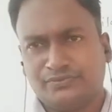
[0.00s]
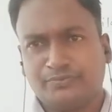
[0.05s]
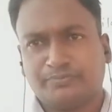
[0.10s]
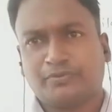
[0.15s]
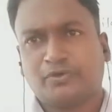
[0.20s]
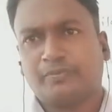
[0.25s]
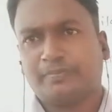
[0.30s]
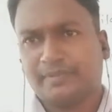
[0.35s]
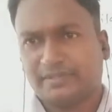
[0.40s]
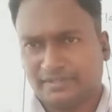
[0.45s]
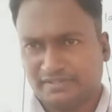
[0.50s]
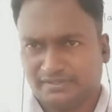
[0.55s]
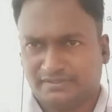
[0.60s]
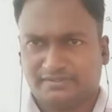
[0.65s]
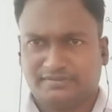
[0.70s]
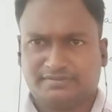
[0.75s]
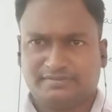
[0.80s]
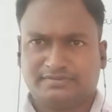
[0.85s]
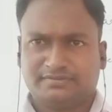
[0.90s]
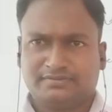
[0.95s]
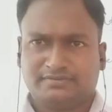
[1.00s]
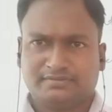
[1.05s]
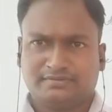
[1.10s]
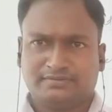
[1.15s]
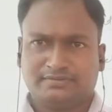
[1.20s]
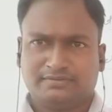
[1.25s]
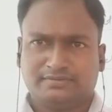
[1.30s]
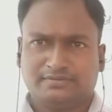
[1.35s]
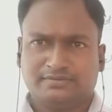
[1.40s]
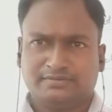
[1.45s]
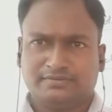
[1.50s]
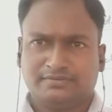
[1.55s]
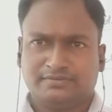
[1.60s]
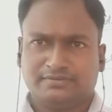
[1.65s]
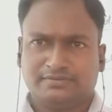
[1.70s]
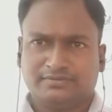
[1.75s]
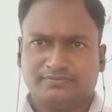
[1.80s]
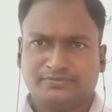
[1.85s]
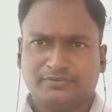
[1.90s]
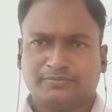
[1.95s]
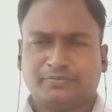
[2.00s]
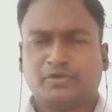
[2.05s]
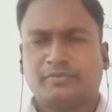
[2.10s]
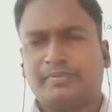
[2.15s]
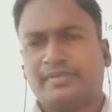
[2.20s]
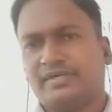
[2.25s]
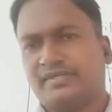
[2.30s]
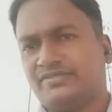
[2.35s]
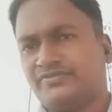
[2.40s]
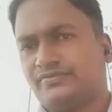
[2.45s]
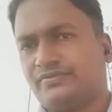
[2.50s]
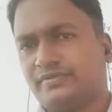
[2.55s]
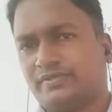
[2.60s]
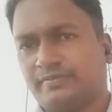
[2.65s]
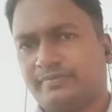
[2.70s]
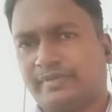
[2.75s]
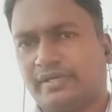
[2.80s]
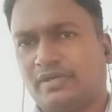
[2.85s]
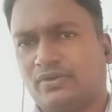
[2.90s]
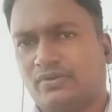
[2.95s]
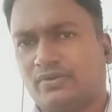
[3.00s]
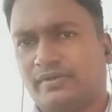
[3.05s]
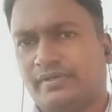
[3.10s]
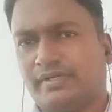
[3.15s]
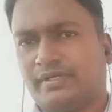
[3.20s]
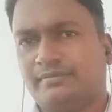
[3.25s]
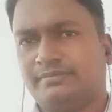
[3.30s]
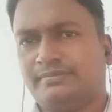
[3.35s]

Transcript: properties. Few properties for the parallelogram.